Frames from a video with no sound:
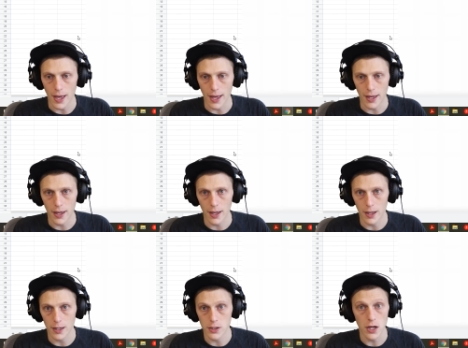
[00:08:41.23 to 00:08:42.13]

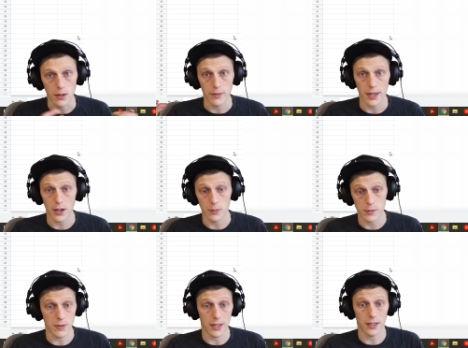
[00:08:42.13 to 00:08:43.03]
and yeah that
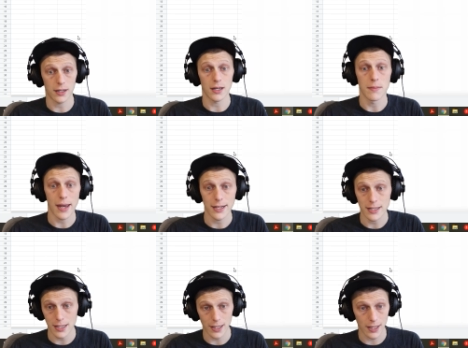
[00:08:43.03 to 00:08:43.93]
helps me
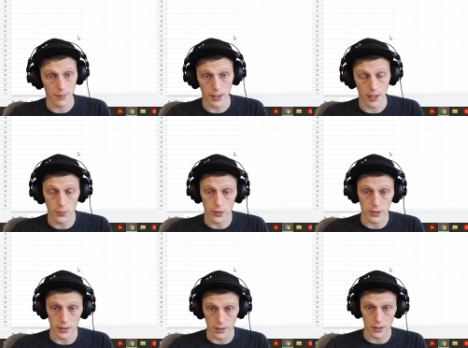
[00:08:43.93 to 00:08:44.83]
immensely keeping up
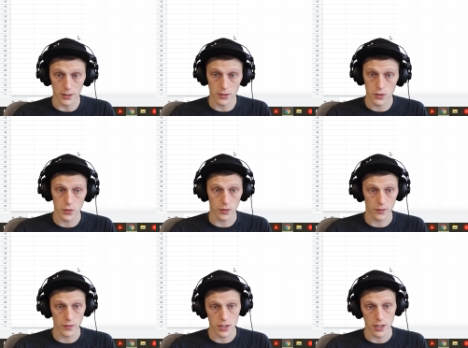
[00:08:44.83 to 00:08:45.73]
with the sort
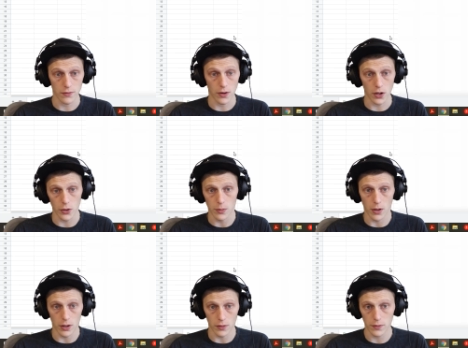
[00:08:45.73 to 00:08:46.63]
of sheer volume
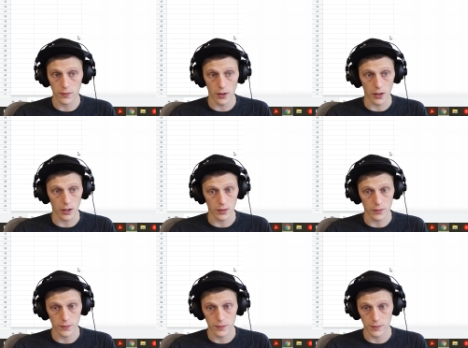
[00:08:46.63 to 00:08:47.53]
of
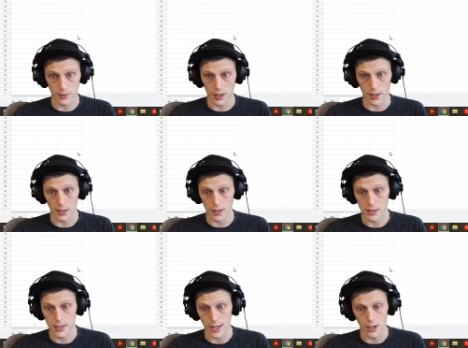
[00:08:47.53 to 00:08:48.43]
of uh,
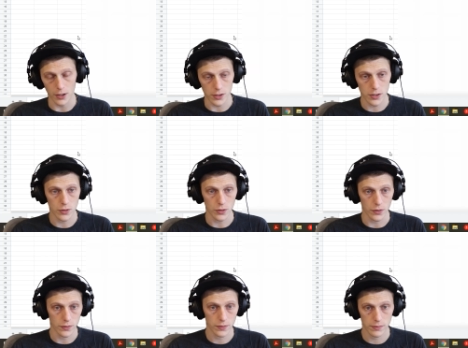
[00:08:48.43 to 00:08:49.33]
Takealot's sort
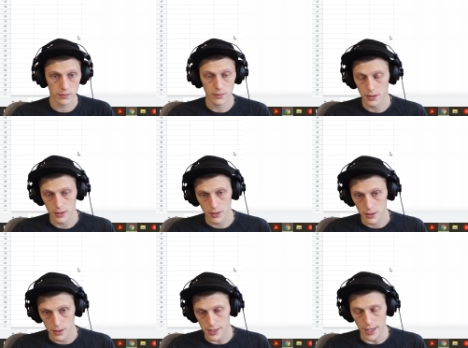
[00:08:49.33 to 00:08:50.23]
of
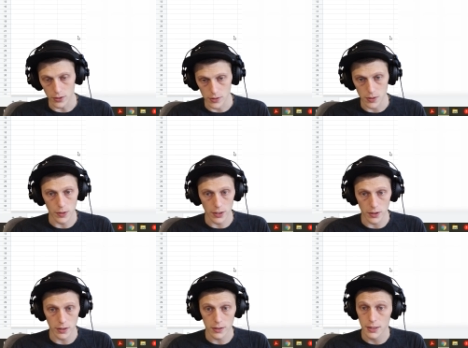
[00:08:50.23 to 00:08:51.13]
sales and
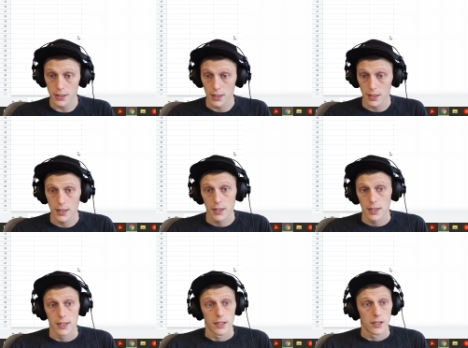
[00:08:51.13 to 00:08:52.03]
whatnot.
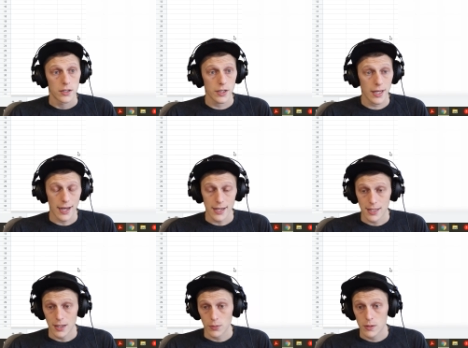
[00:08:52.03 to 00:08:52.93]
So yeah, guys,
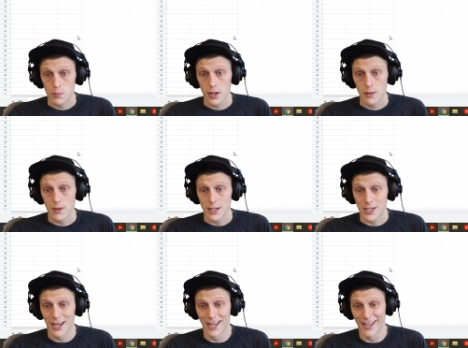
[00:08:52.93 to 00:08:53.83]
that was pretty much